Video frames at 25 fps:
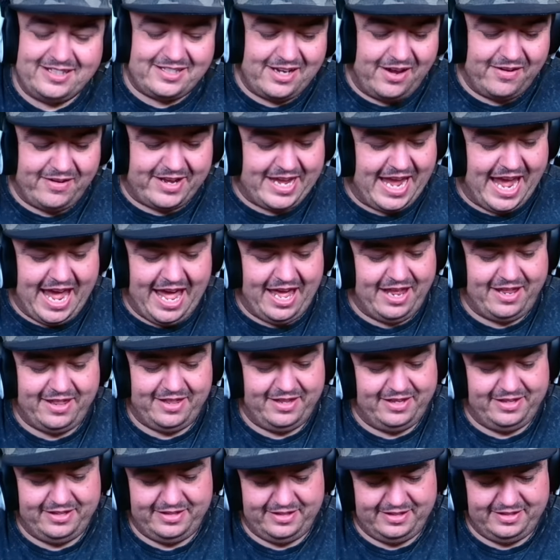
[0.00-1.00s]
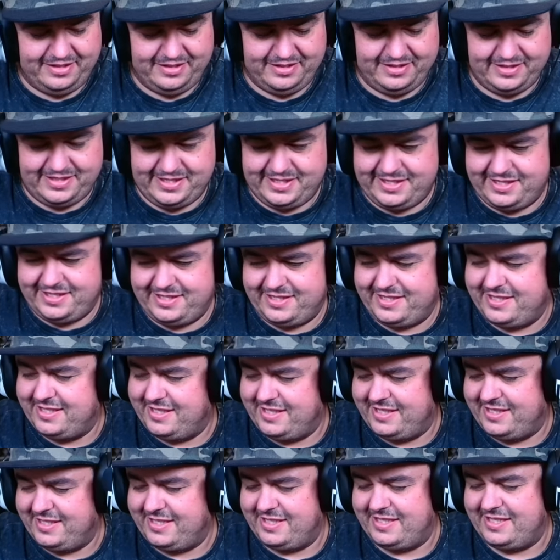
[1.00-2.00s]
don't get
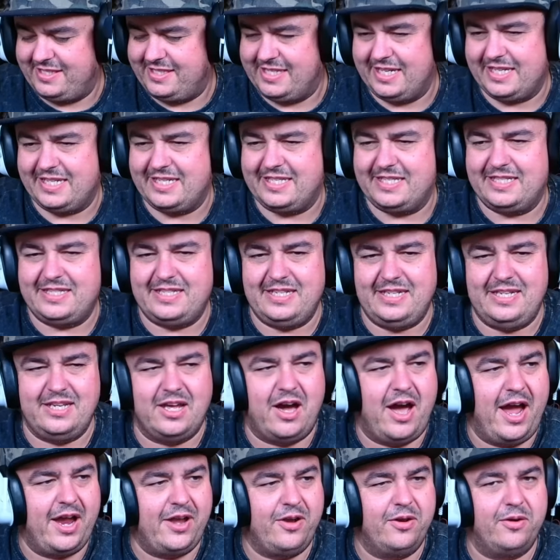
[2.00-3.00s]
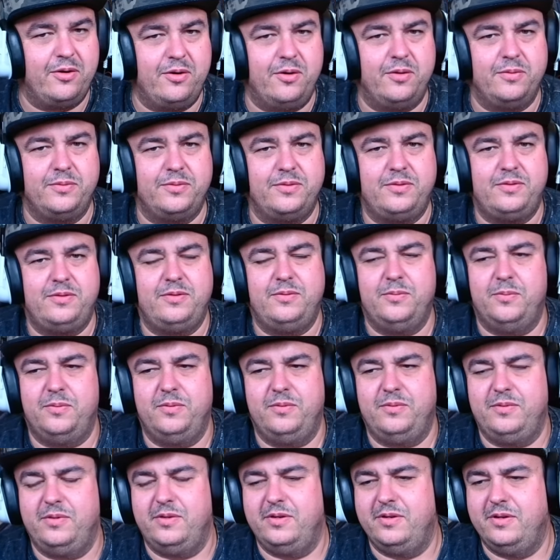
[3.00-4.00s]
69 or
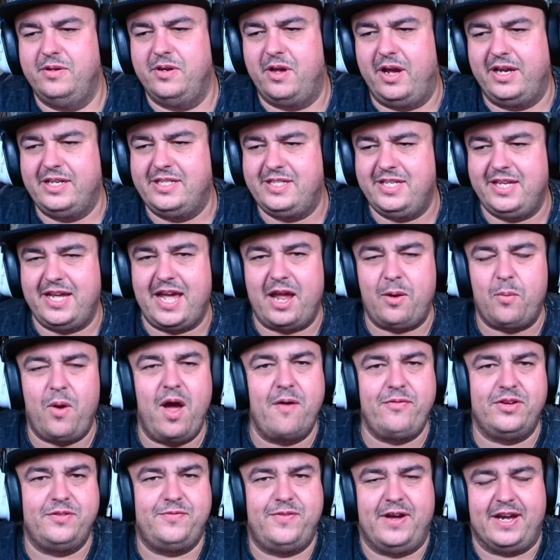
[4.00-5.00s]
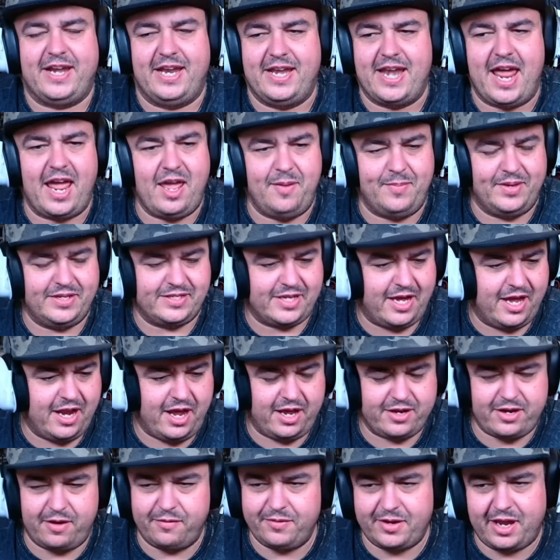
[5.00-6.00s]
98, whatever his fucking name is.
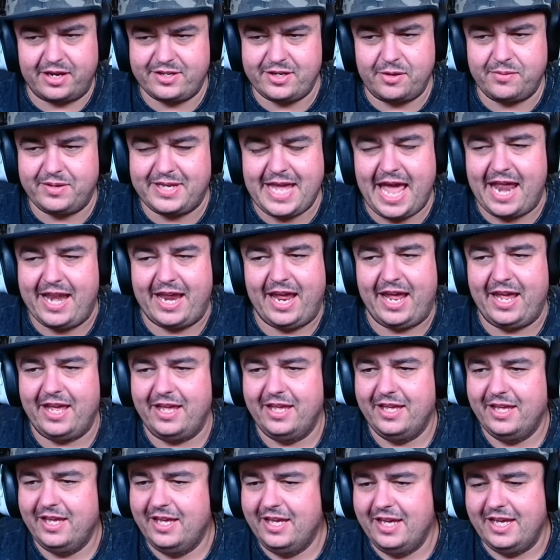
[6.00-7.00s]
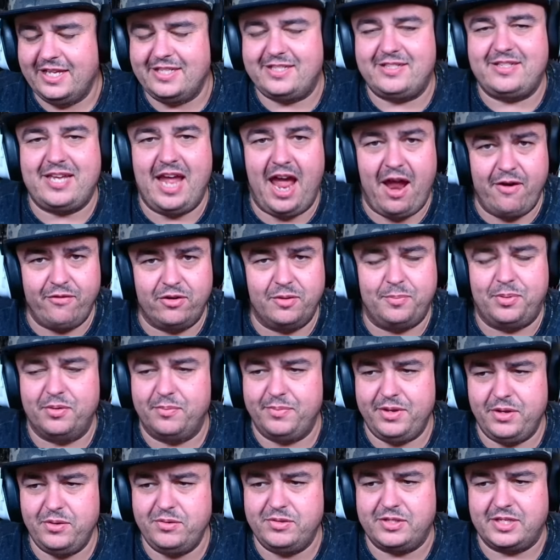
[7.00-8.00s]
I don't get it. It's terrible
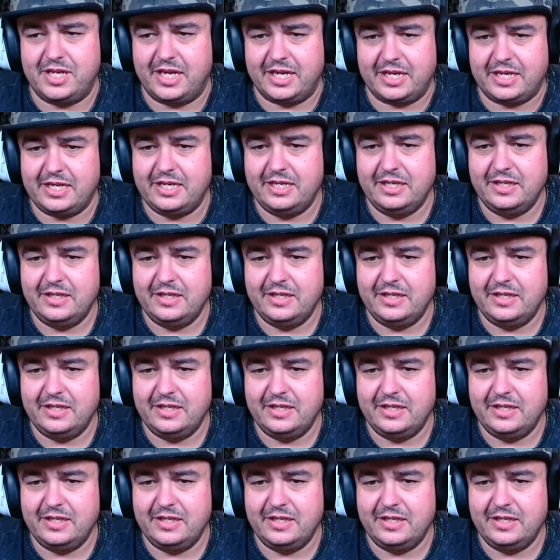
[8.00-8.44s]
music.